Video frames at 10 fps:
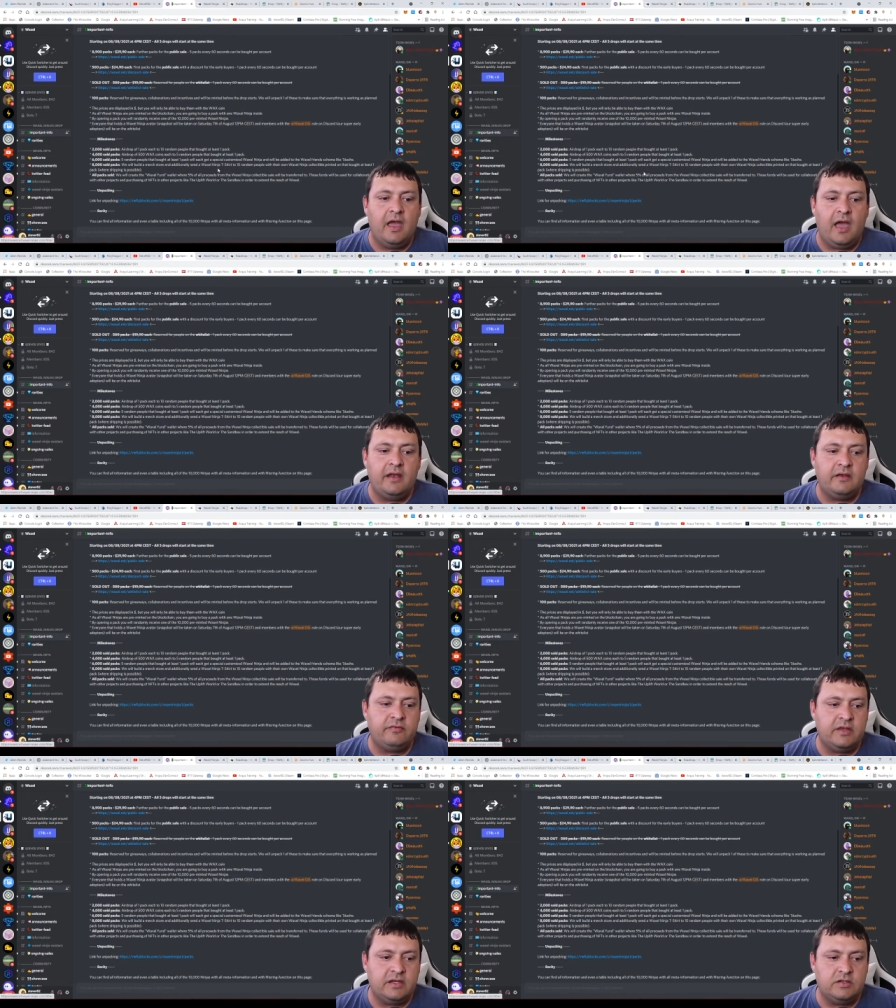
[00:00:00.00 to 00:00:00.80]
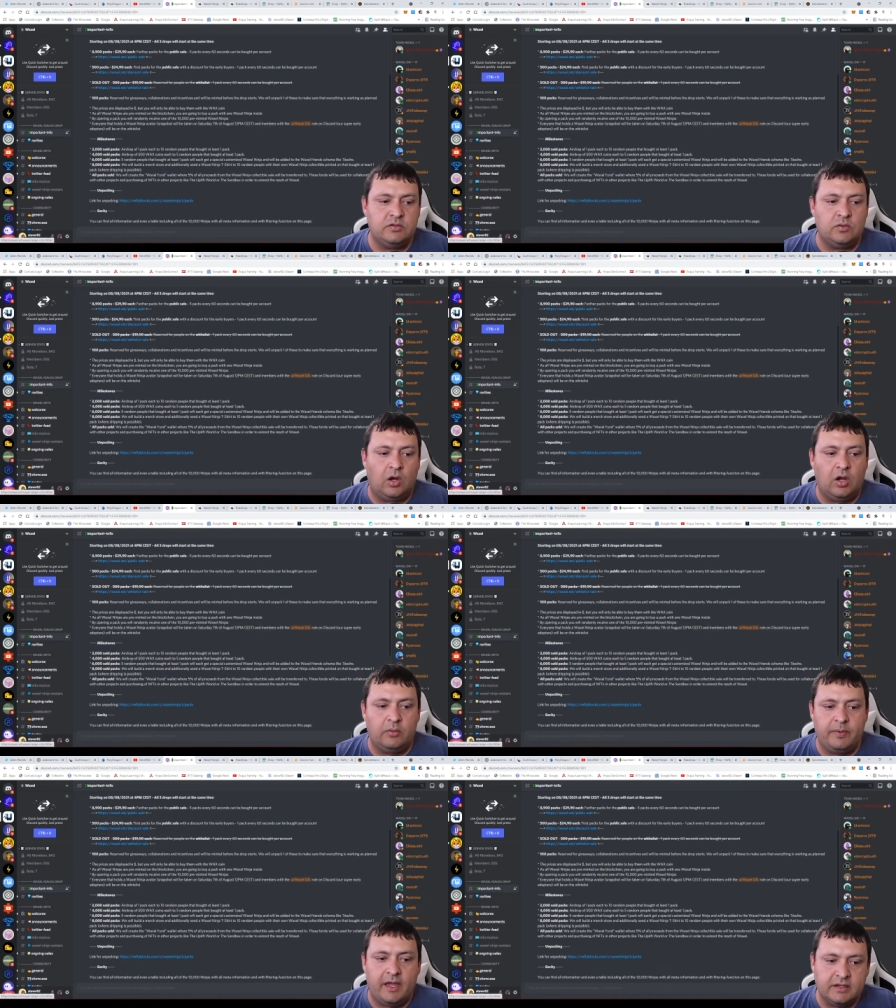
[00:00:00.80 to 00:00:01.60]
And if they do all
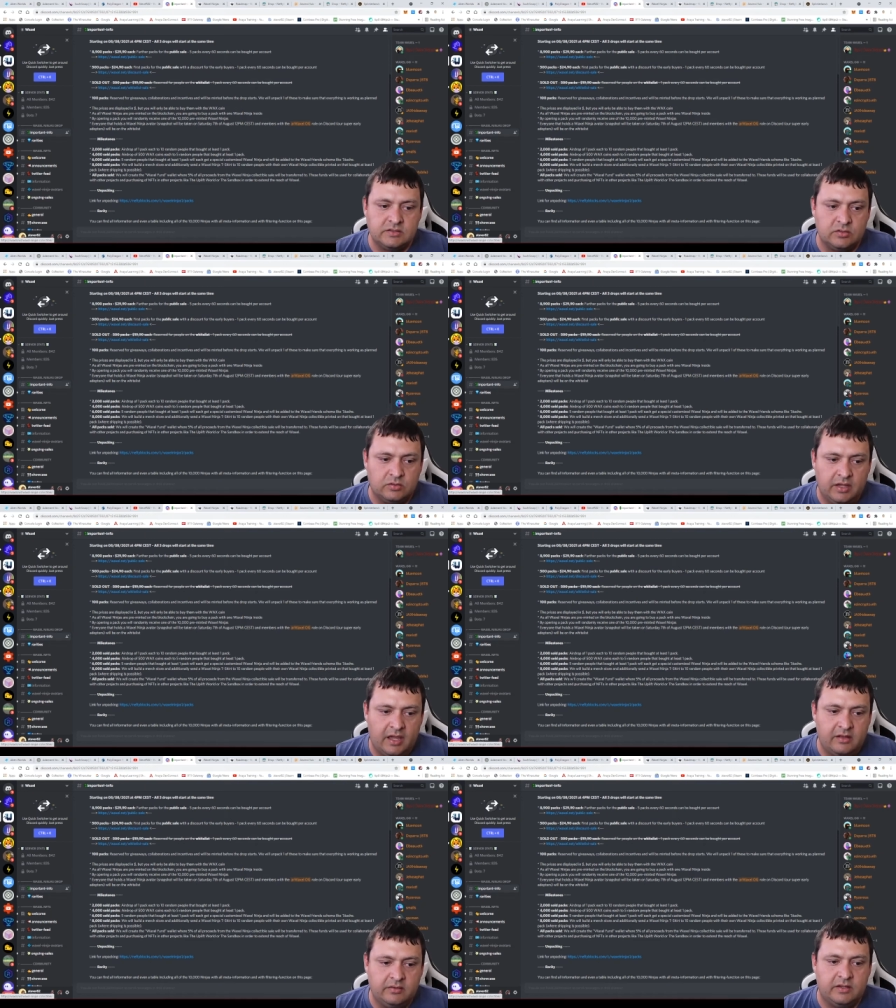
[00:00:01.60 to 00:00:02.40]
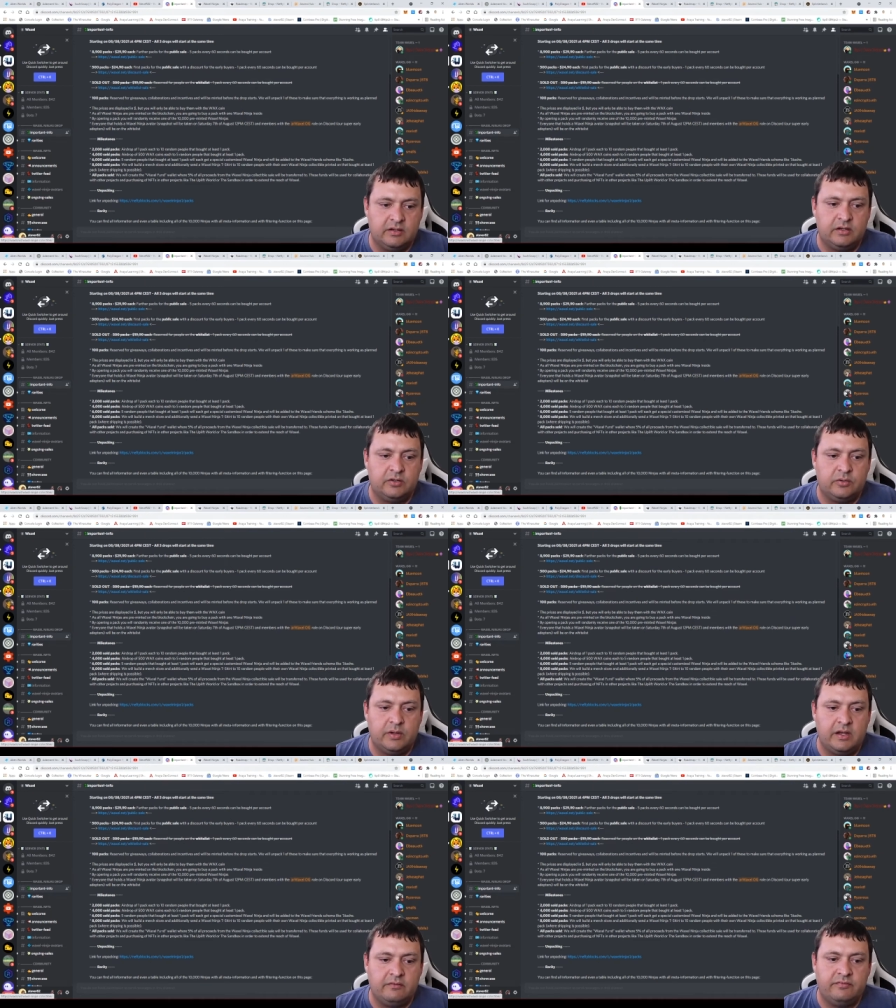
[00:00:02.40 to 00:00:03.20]
packs sold out, they're going to
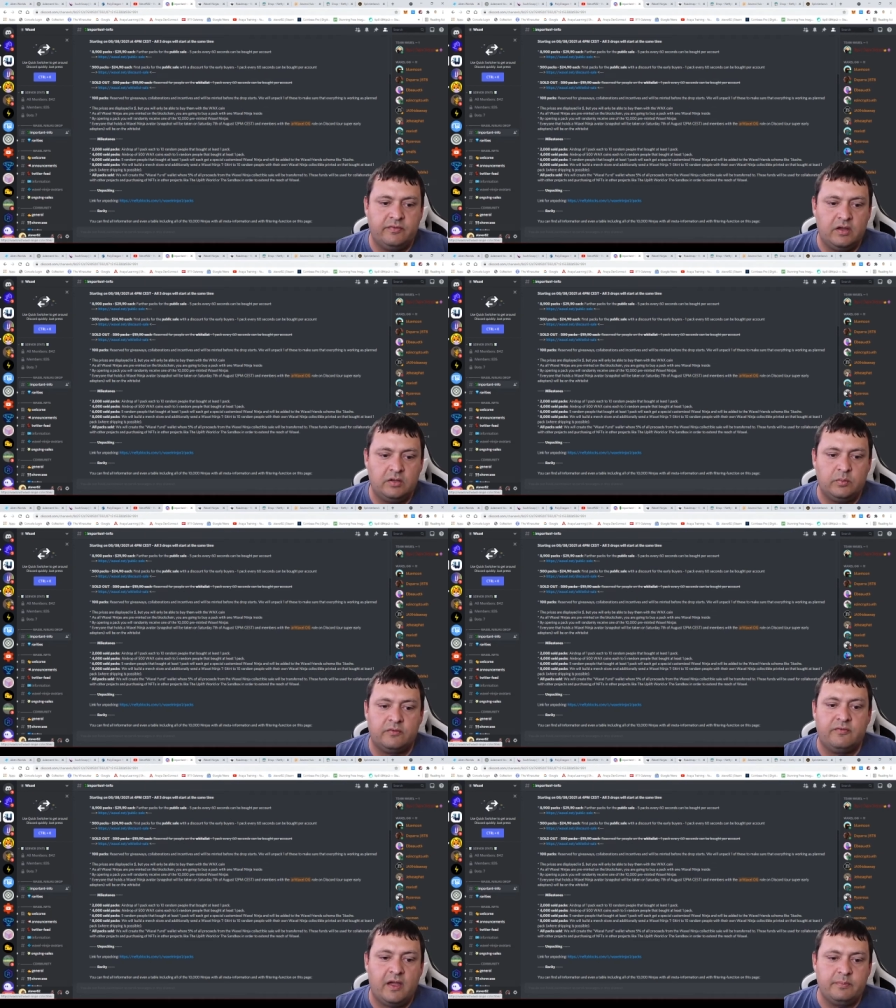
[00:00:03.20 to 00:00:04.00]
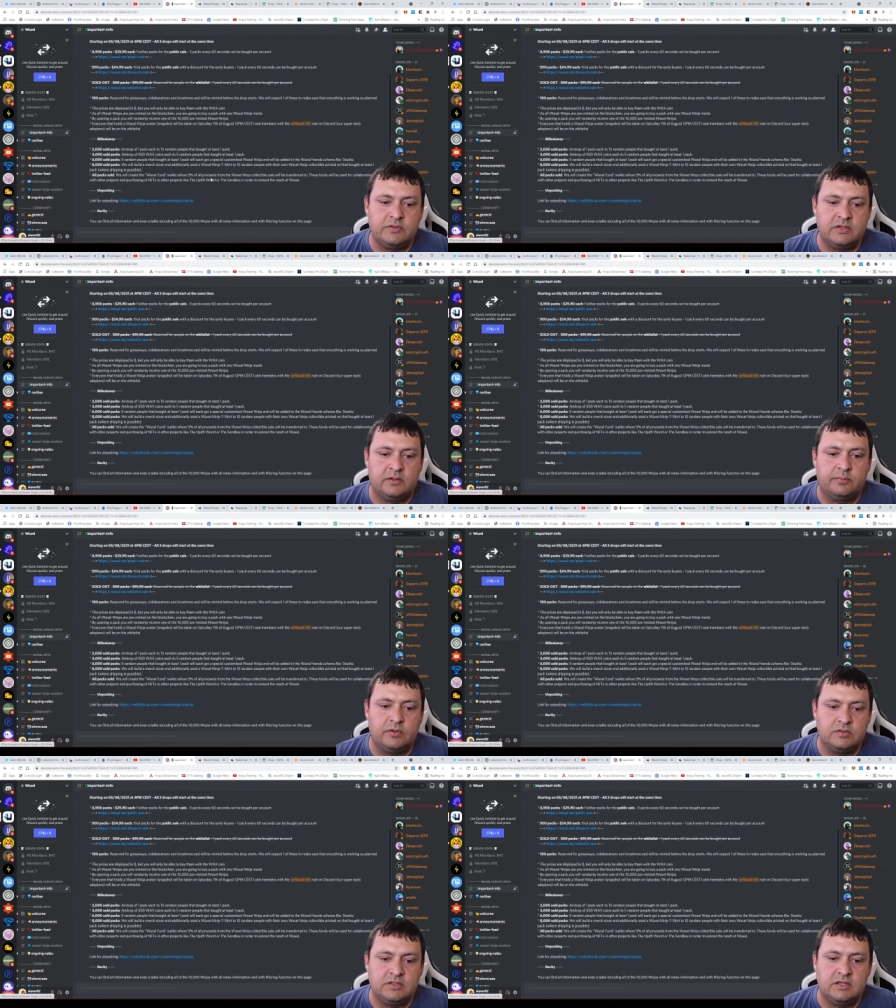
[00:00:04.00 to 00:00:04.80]
create a fund where 5% of
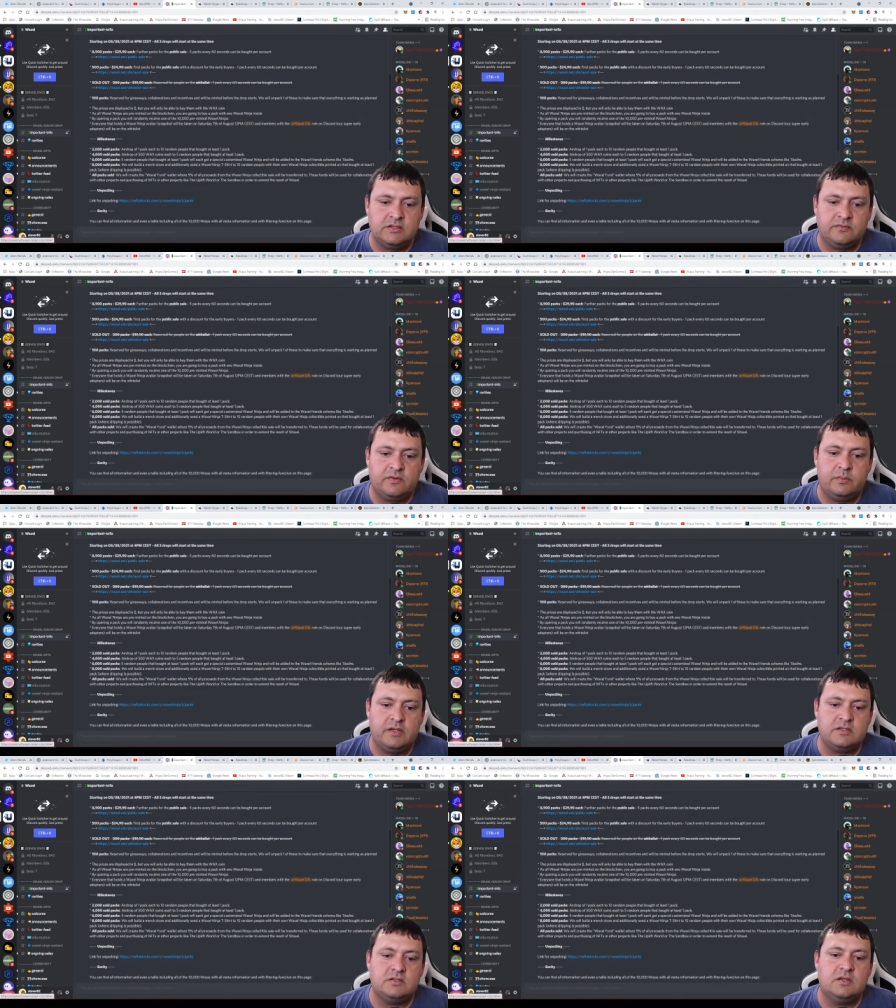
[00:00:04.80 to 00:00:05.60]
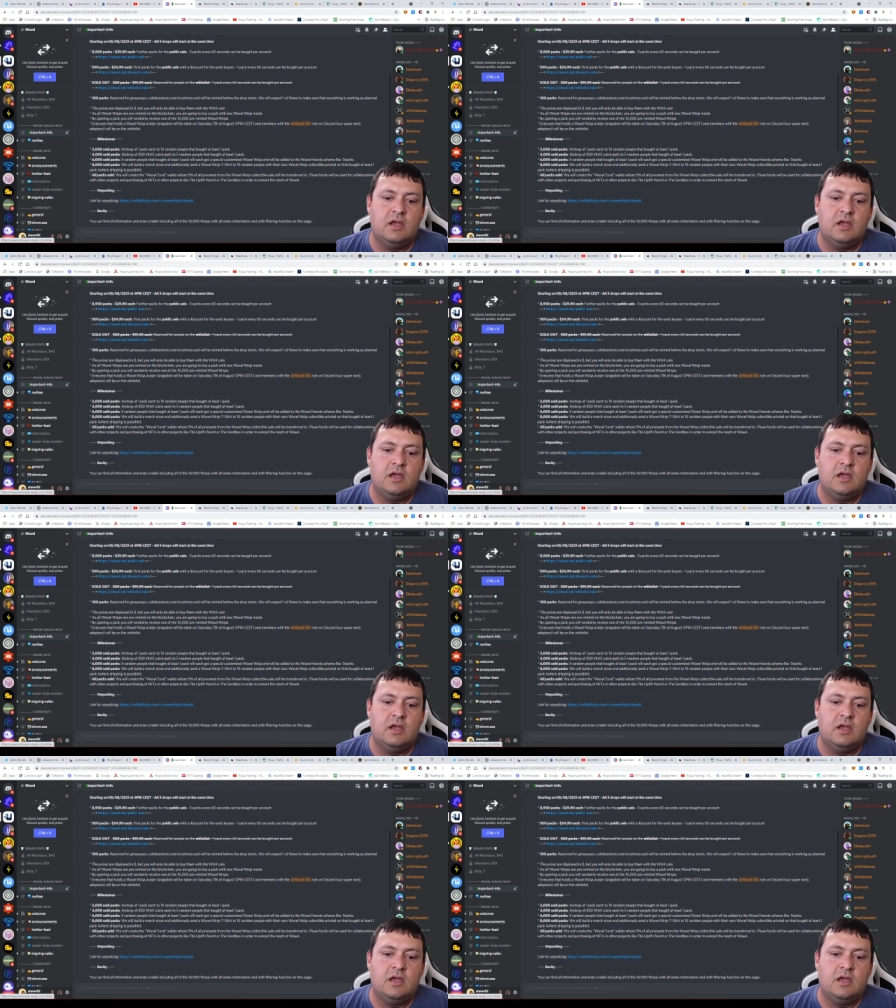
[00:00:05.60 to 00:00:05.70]
proceeds from this